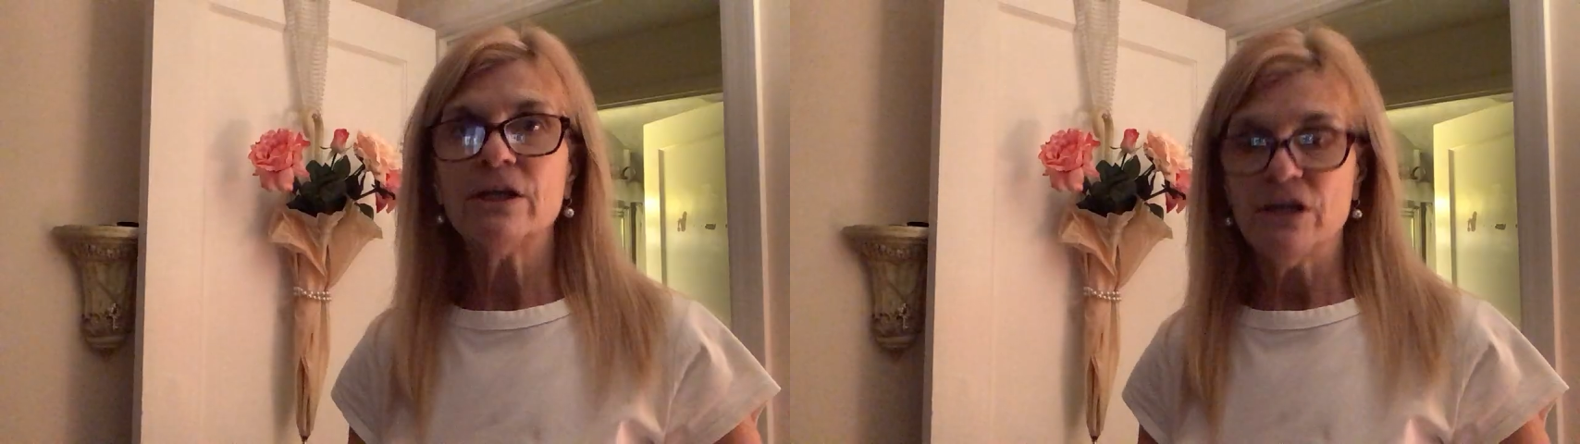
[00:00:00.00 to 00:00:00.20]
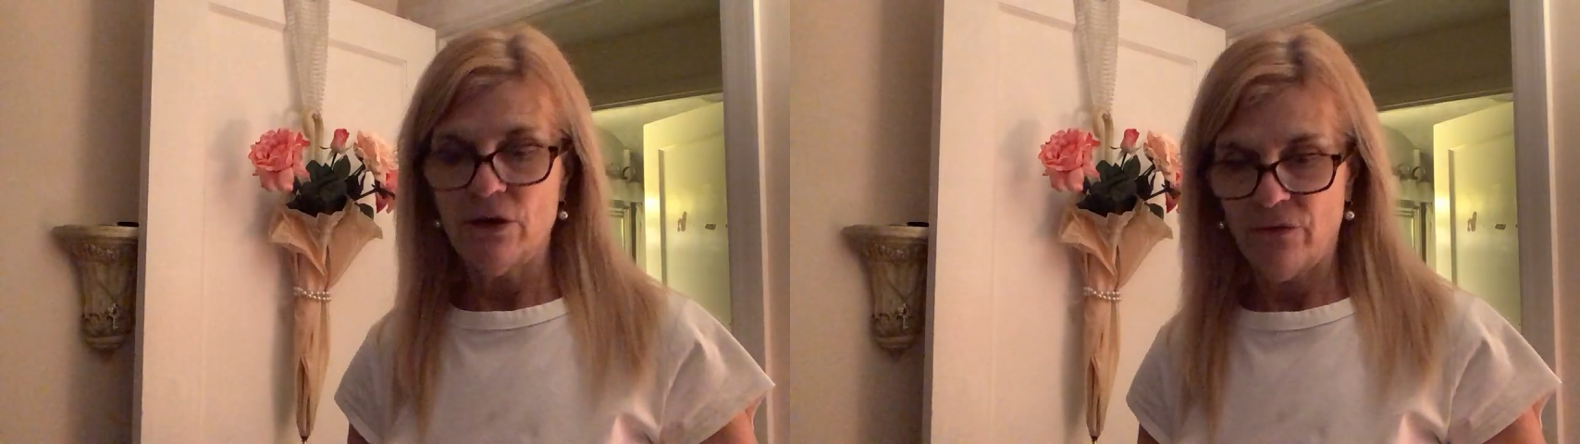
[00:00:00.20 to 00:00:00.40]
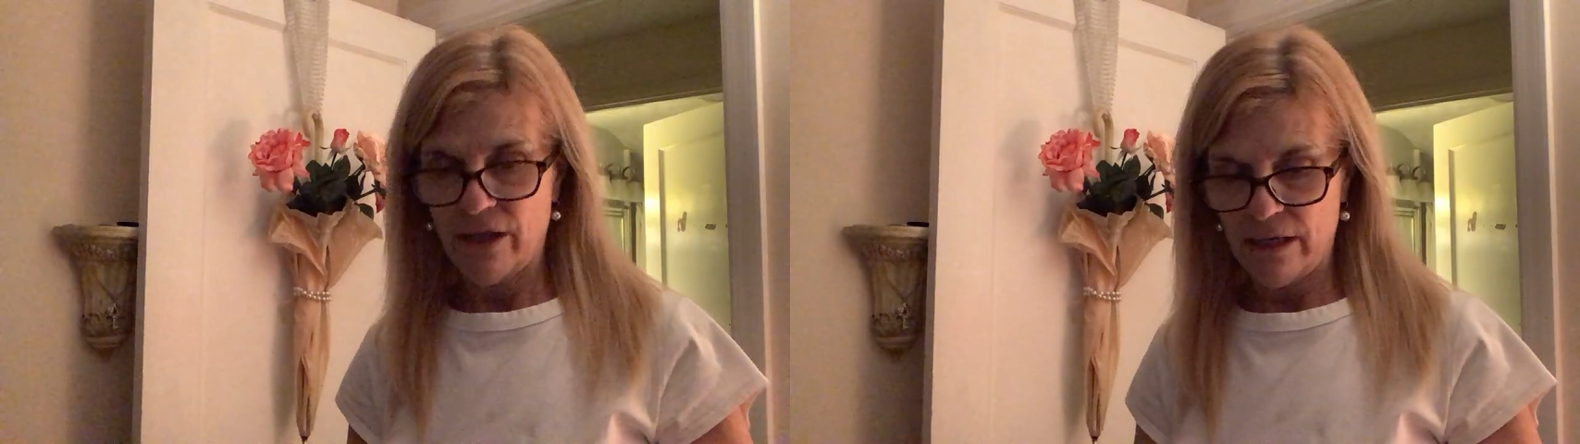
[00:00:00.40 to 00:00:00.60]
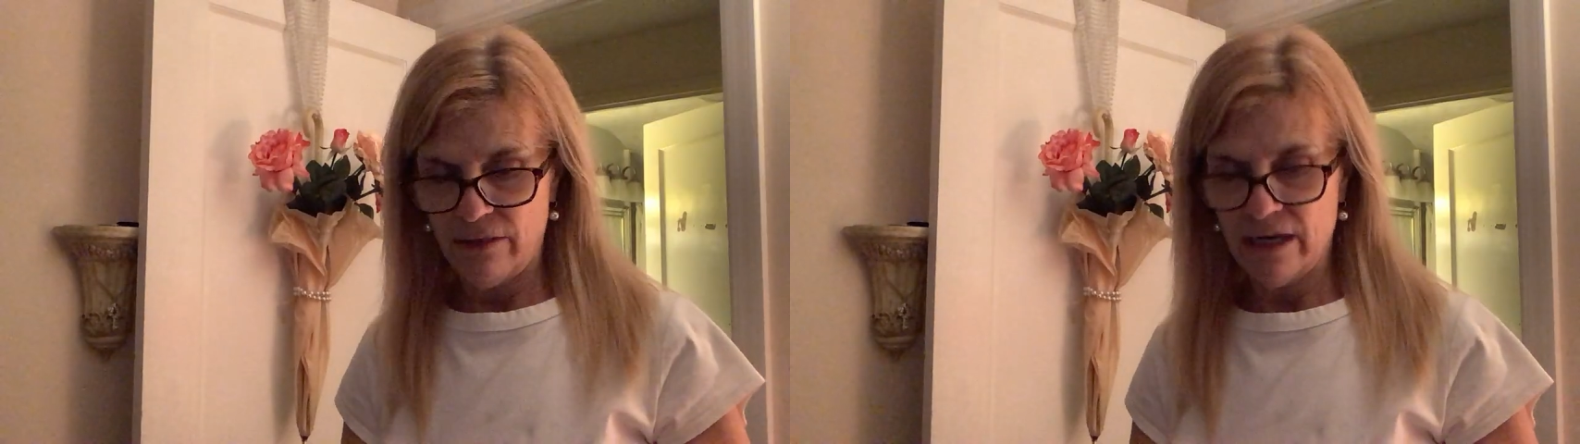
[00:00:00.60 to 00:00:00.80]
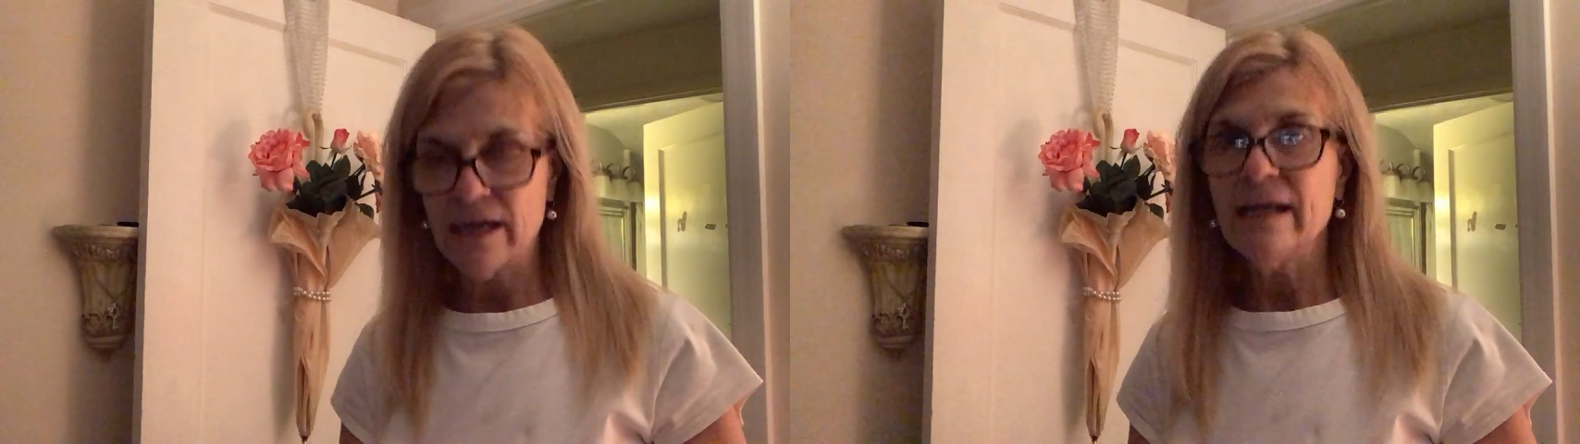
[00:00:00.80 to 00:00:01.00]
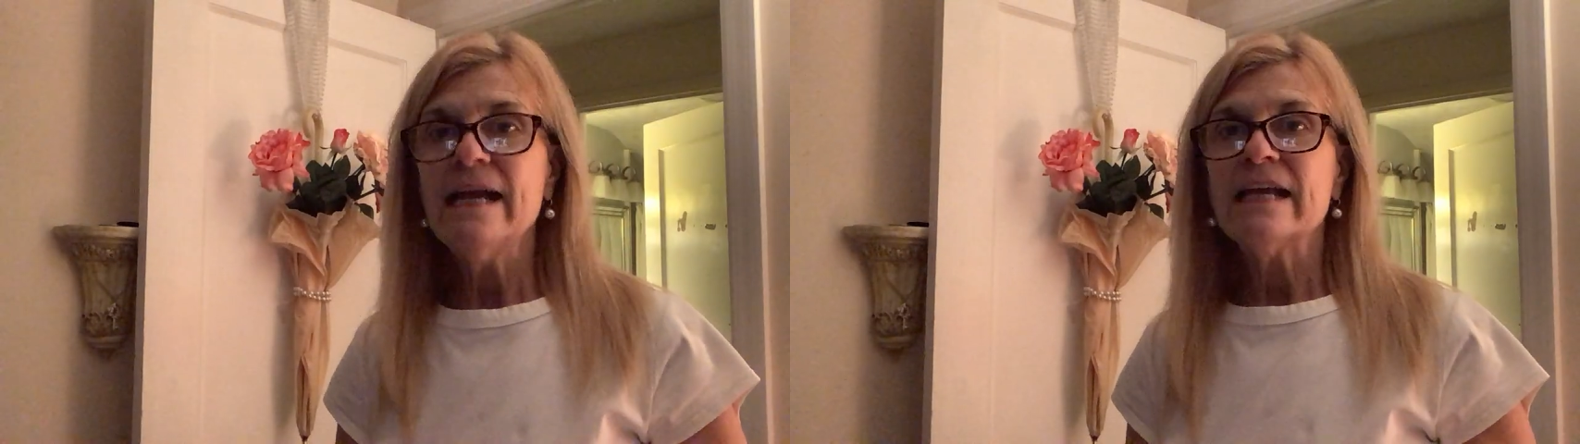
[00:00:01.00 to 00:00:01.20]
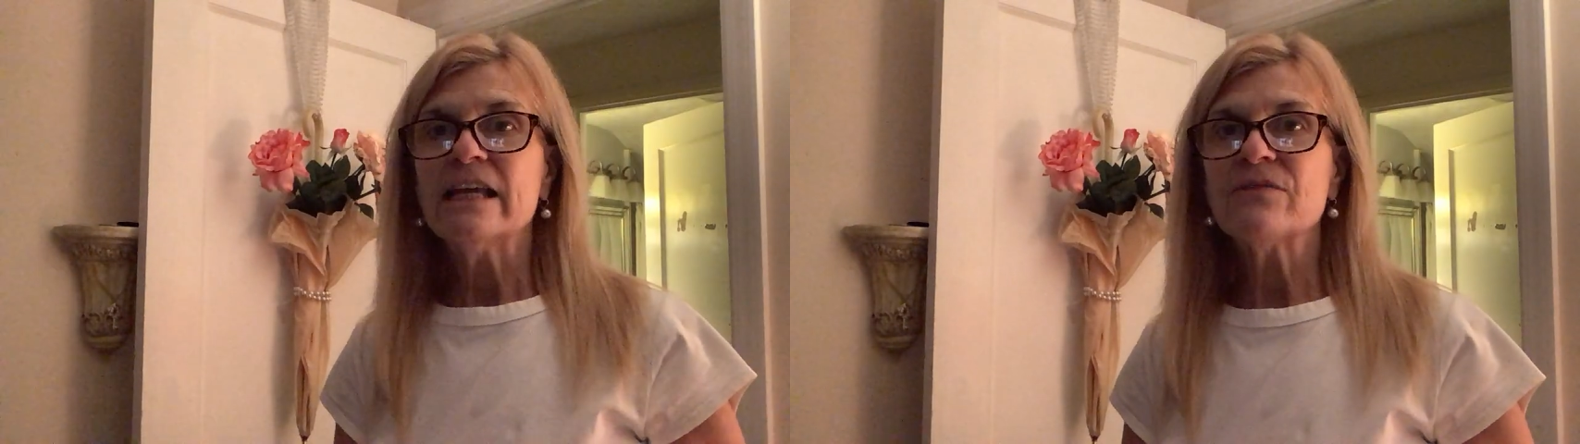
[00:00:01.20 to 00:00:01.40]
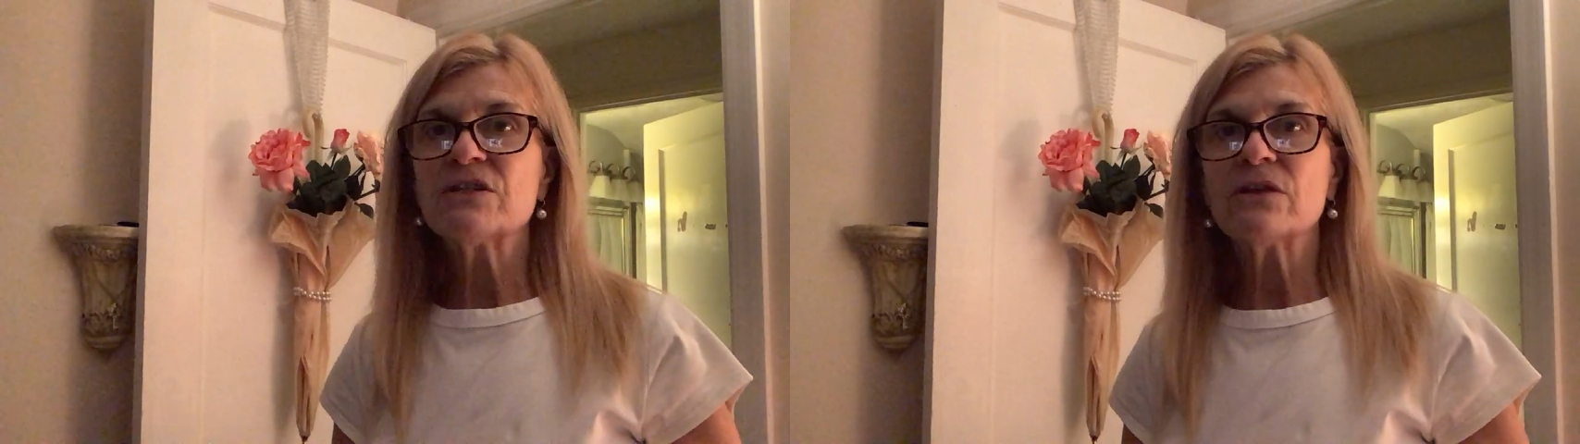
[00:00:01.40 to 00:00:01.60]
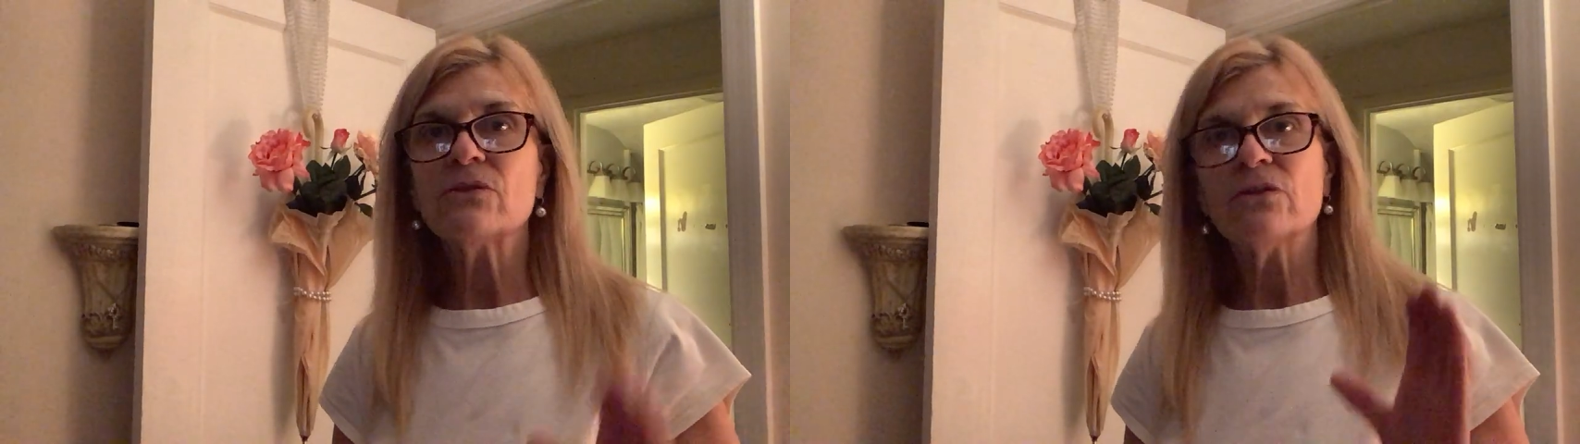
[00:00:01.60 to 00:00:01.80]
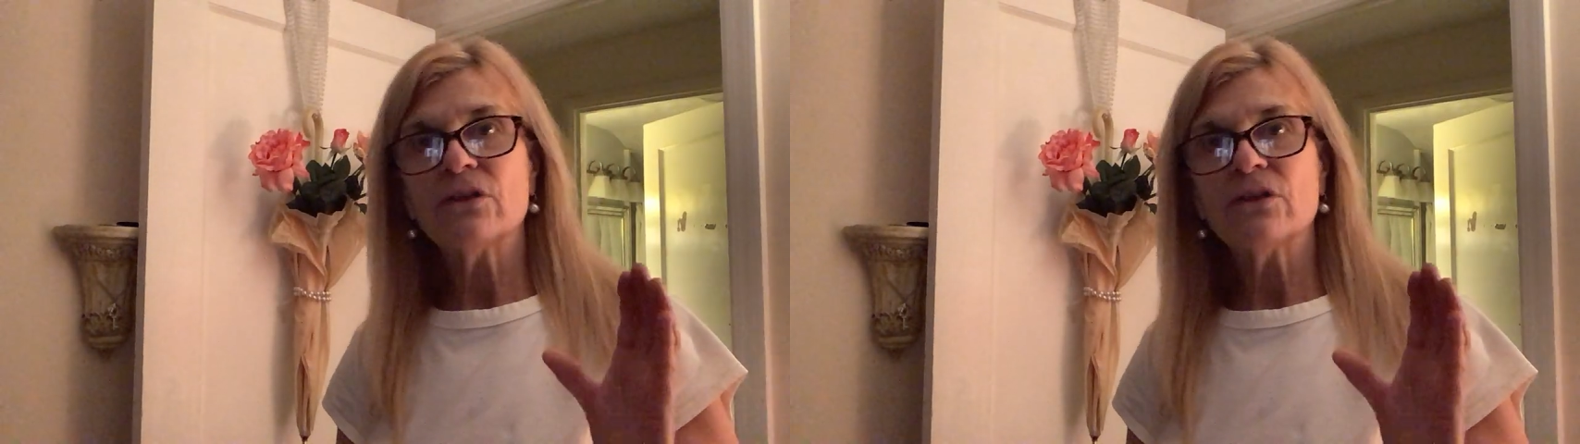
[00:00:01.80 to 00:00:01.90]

that gives it